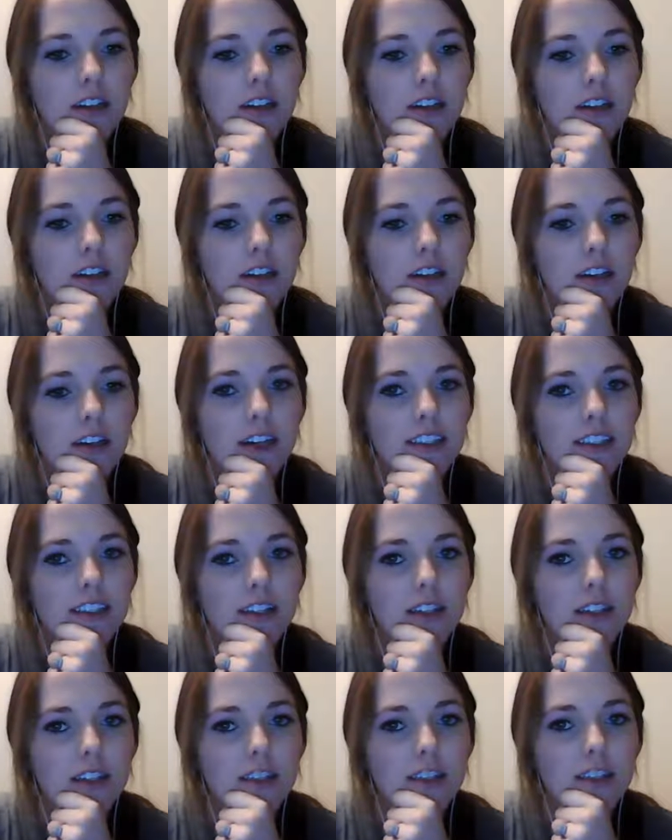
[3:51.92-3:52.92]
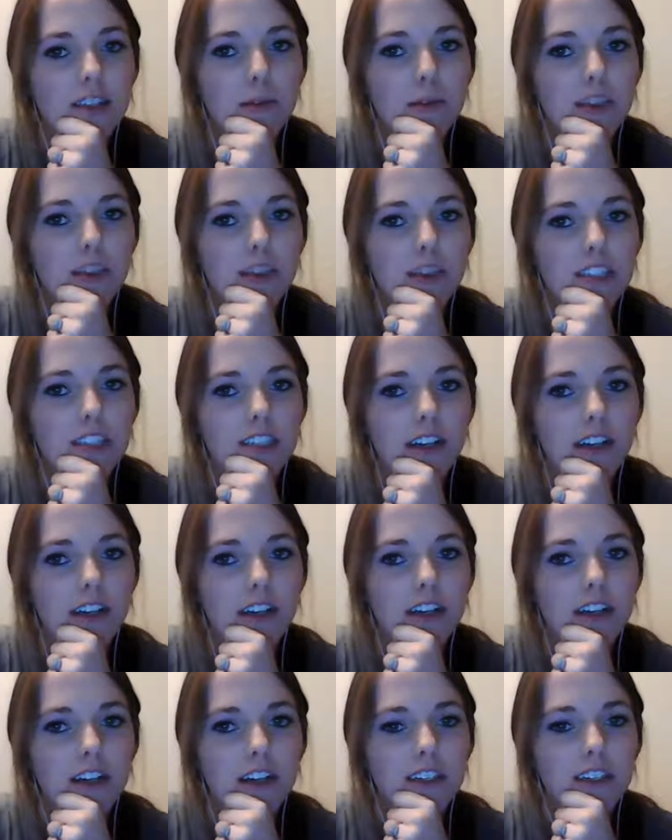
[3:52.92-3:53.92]
All right, so does someone want to share
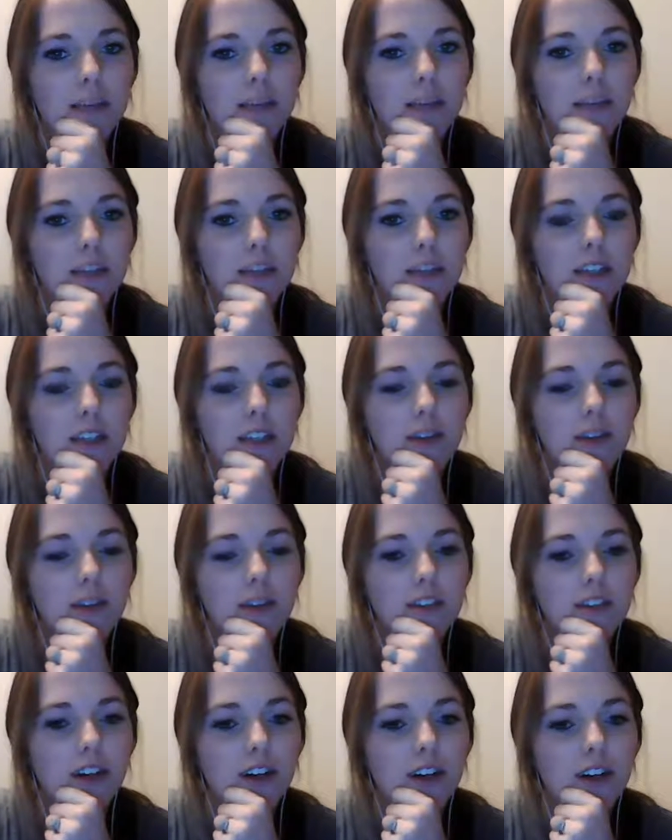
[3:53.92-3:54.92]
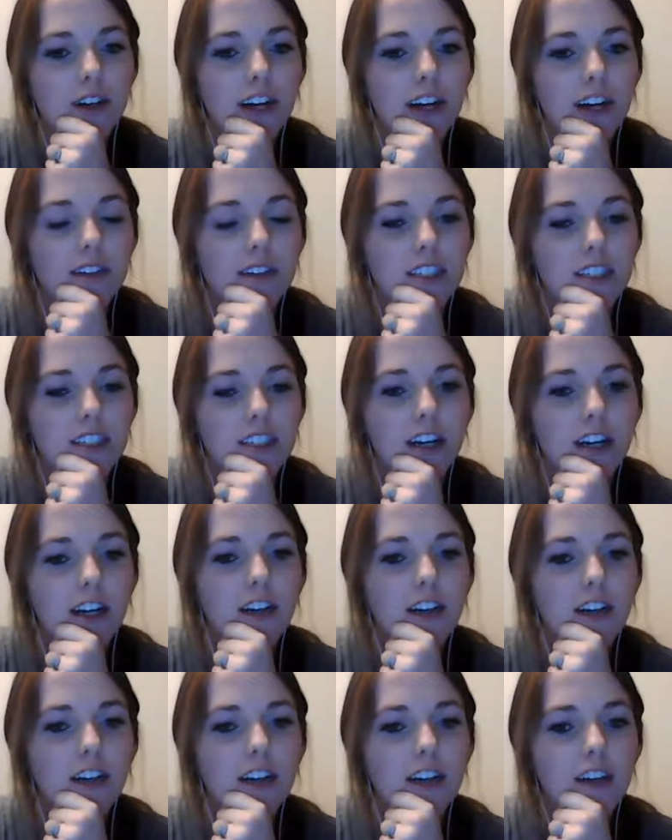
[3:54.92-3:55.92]
their example? Because we have to go around and share all
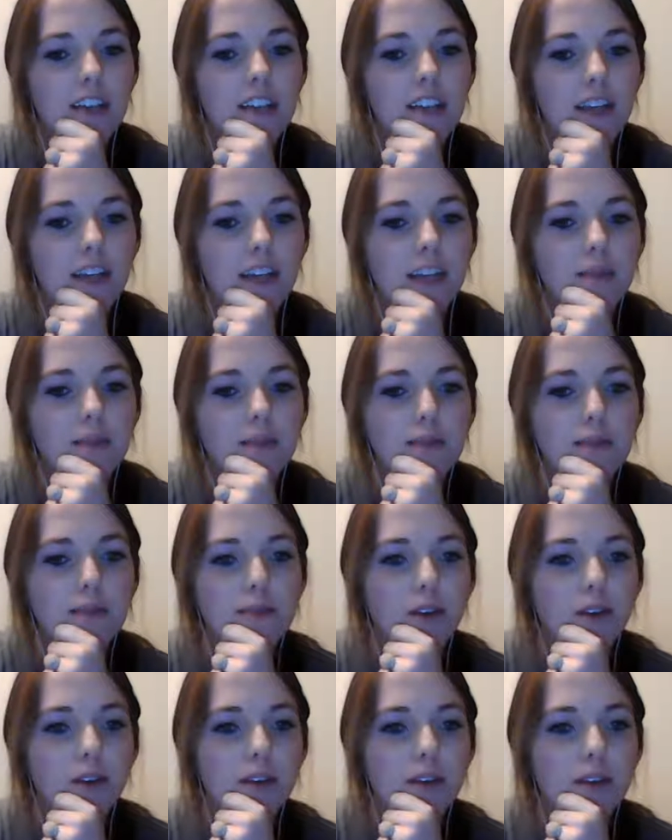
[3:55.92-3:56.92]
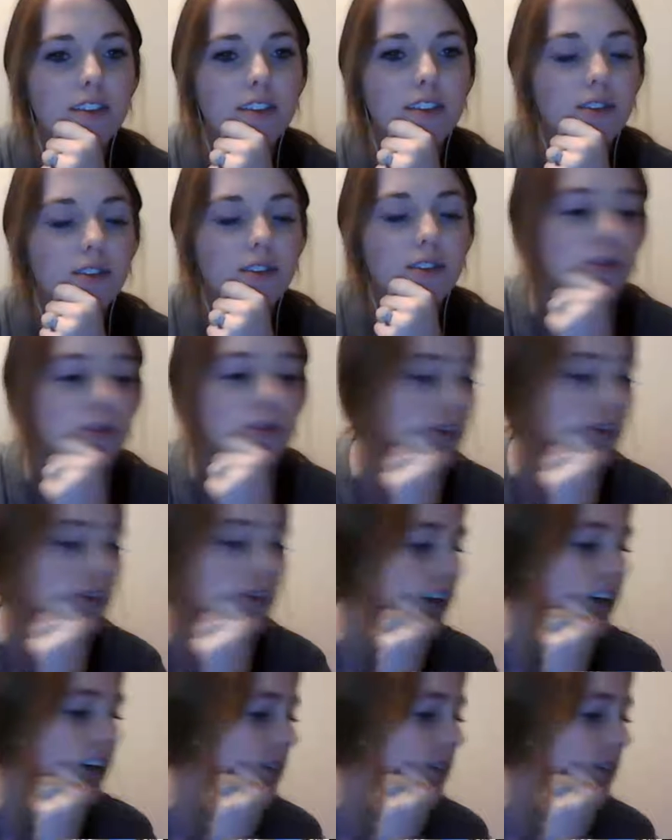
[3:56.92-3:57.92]
of our examples before we choose one,
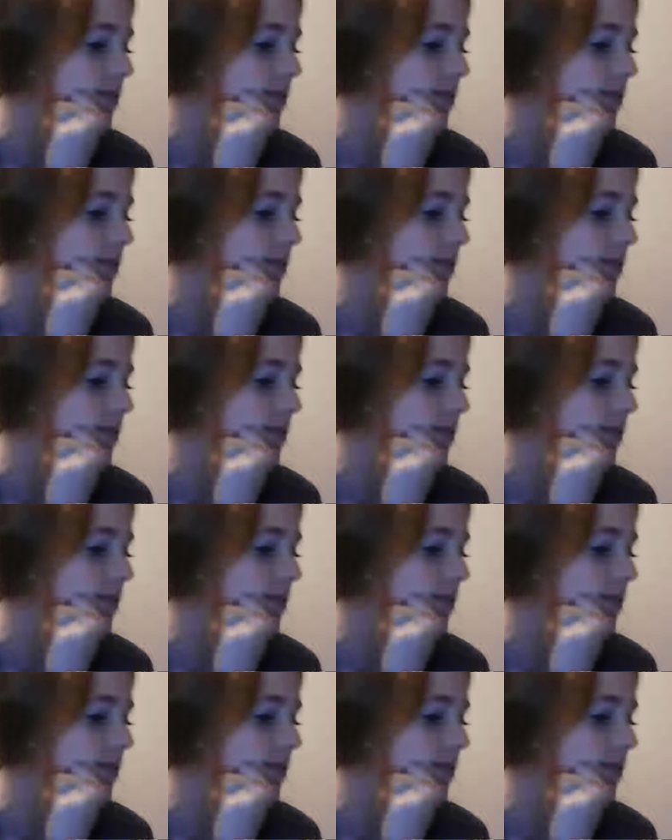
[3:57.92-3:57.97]
right?